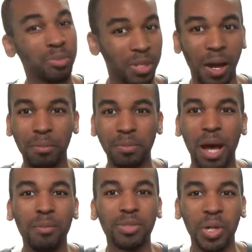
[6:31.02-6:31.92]

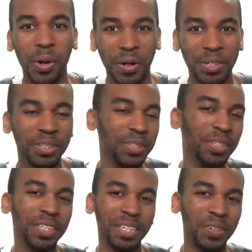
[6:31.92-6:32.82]
I'm sorry,
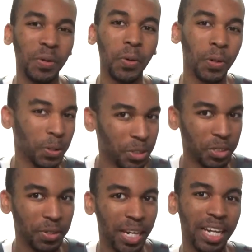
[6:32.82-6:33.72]
dude, or
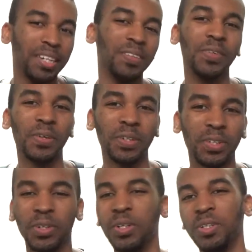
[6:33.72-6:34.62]
dudette, or
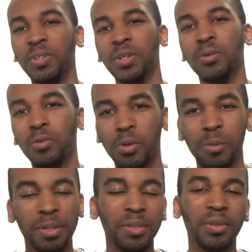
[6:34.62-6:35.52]
girl, or
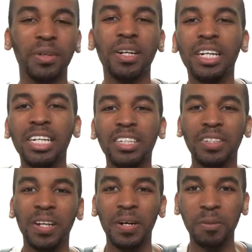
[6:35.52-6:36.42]
woman, or,
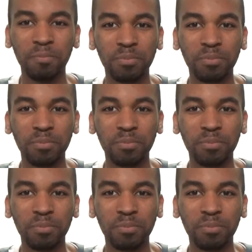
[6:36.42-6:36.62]
you know,